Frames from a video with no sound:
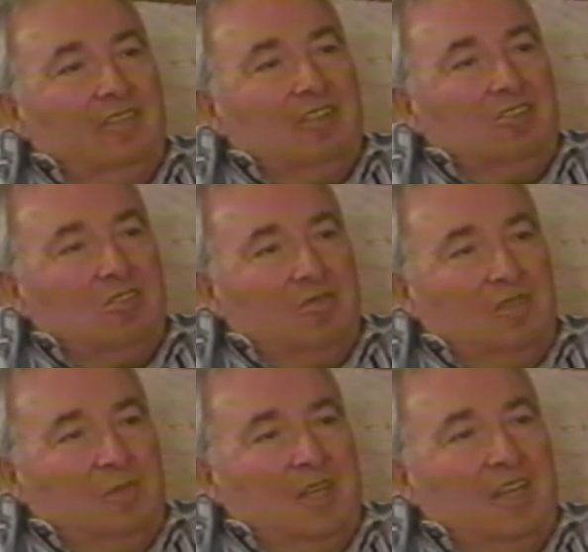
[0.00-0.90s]
She was
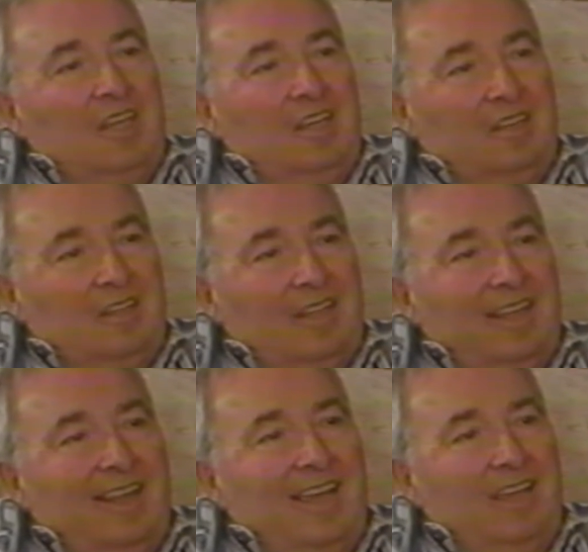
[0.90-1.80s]
being eaten
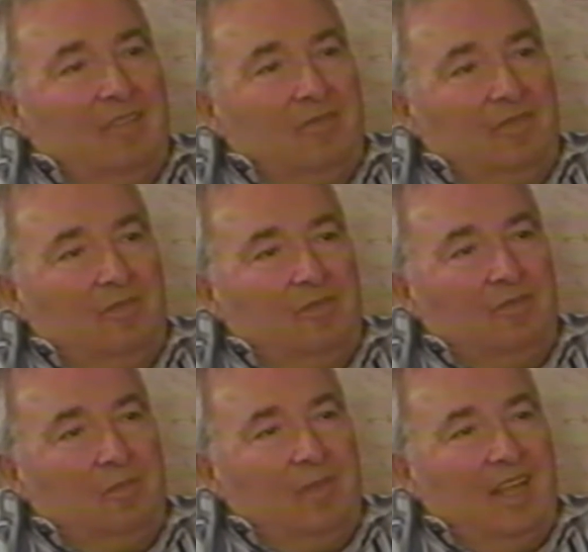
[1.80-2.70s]
alive
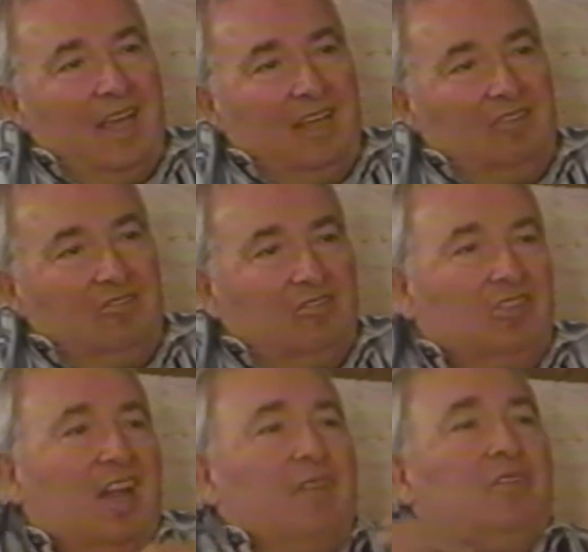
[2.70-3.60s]
from lice,
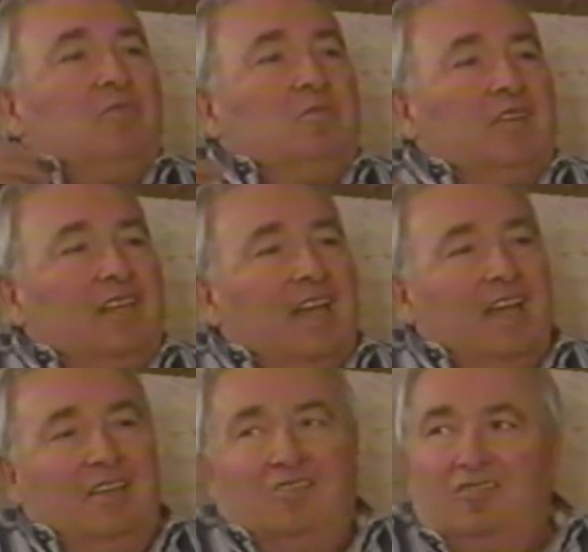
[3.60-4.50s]
covered with
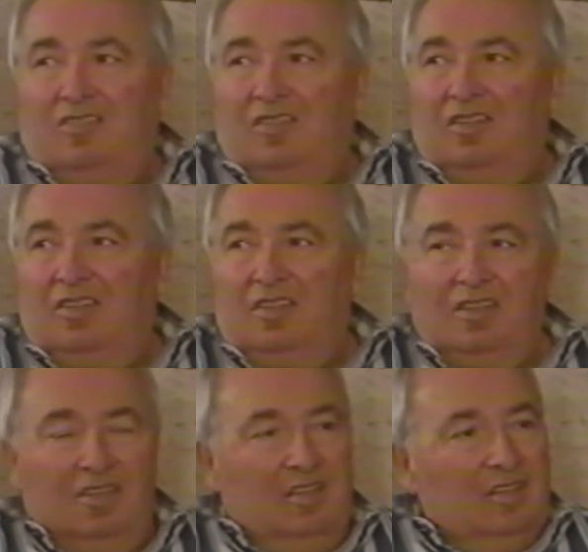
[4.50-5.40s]
lice.
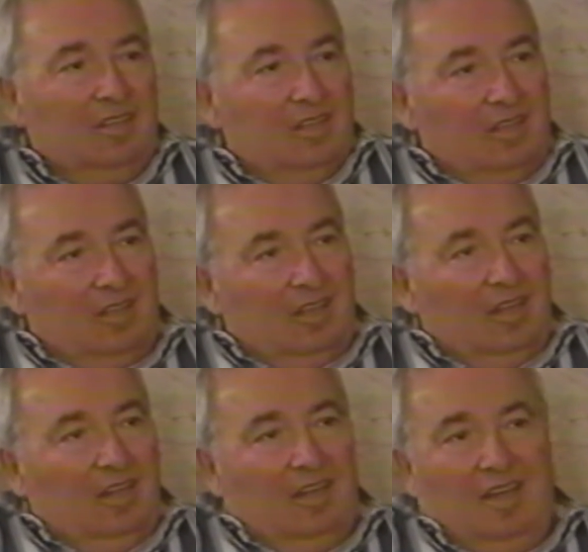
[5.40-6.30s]

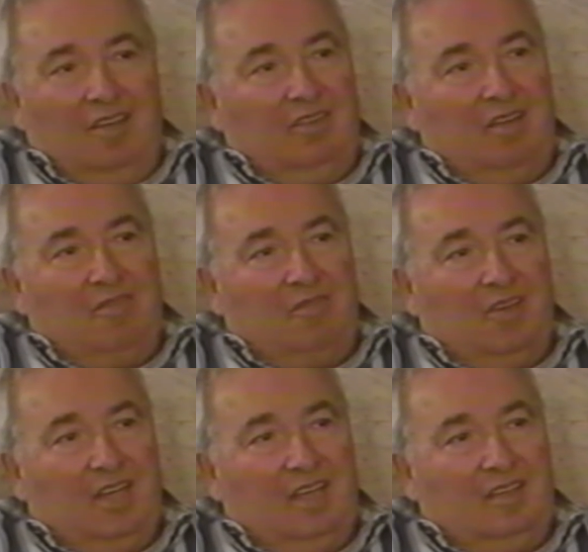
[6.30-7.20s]
And I'll never
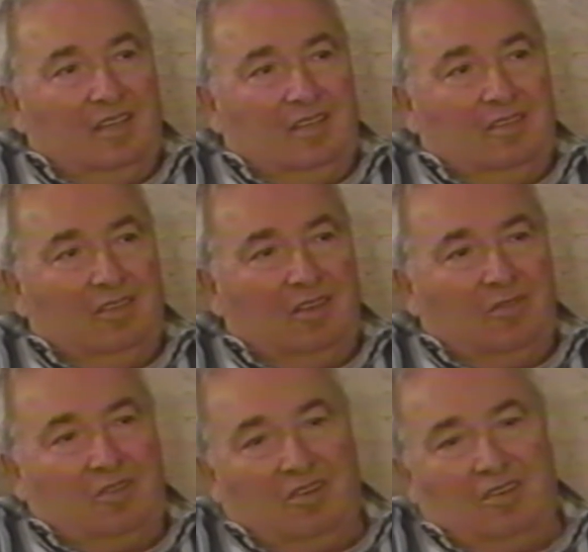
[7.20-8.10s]
forget that. And
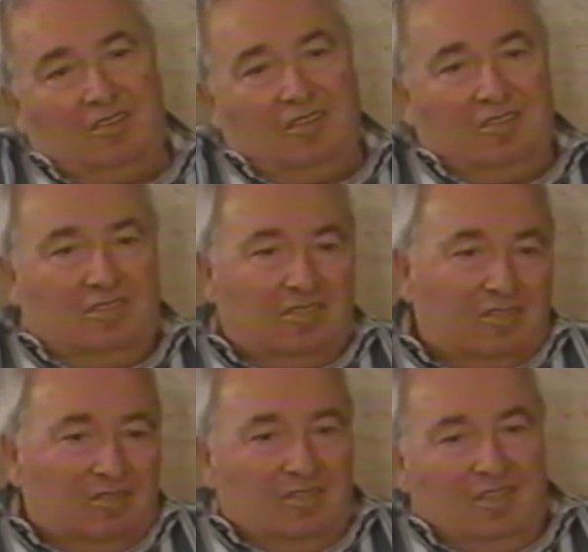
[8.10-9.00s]
of course,
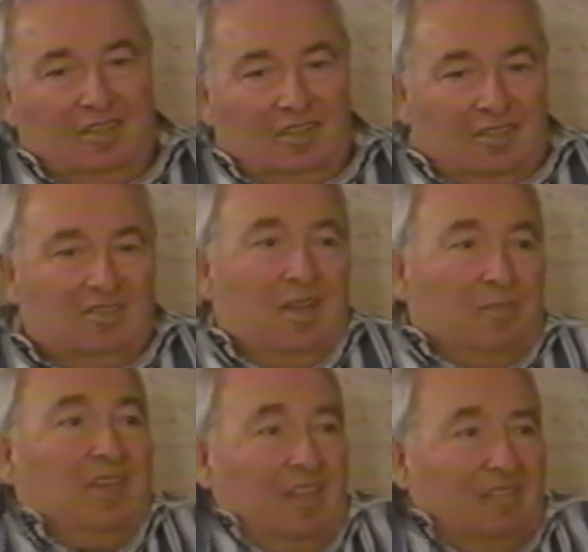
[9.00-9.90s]
some
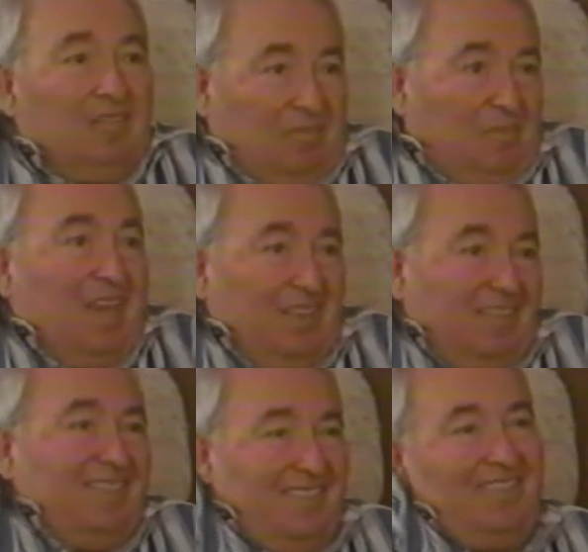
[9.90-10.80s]
kids made
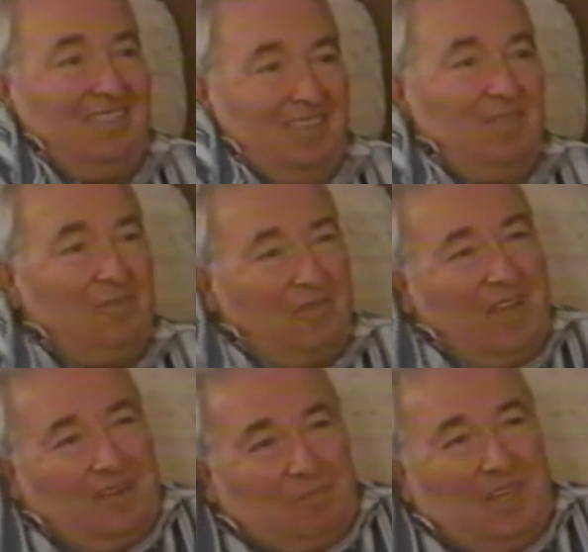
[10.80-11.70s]

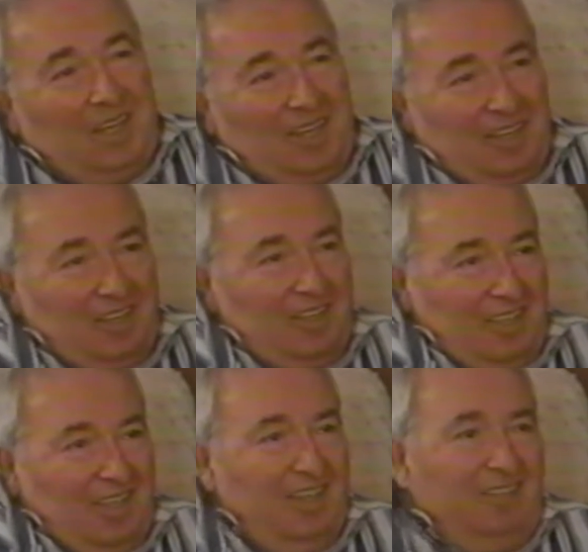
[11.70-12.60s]
fun being little
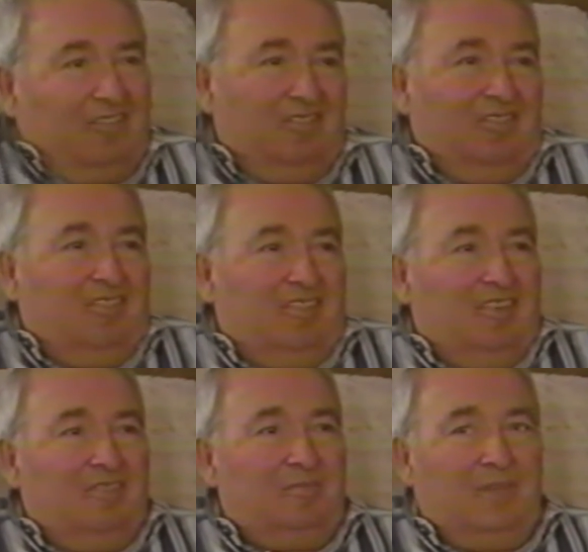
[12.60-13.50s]
kids and
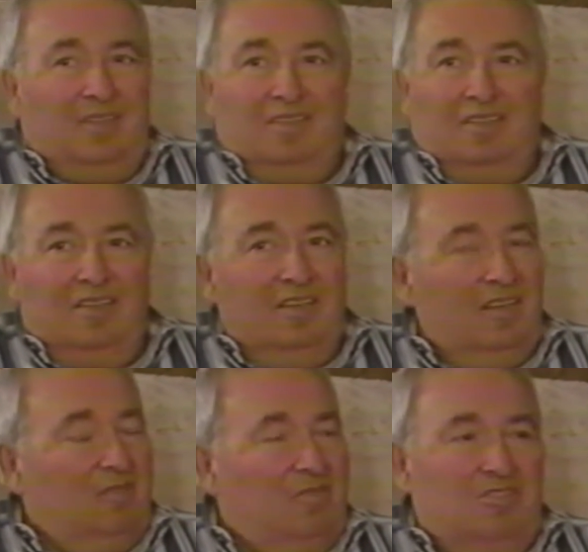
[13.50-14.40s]
stuff, but
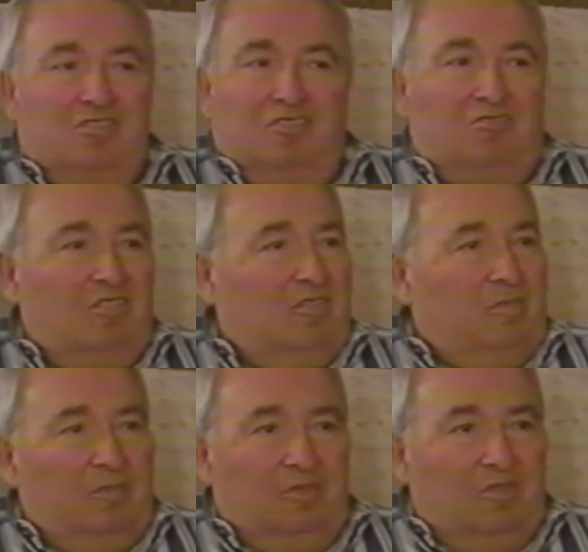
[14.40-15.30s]
it was just
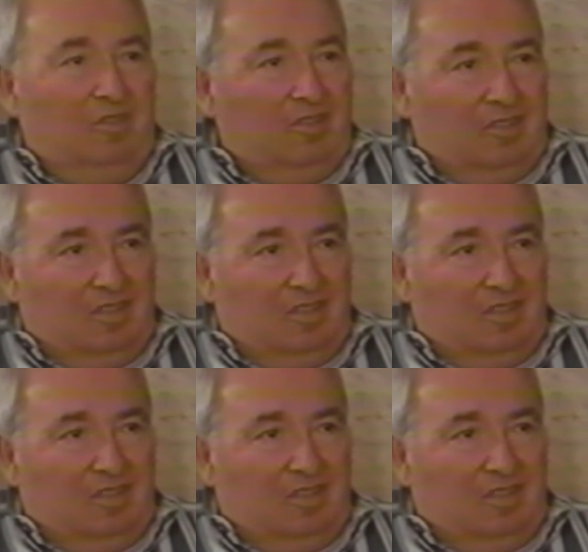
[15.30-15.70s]
horrible to look.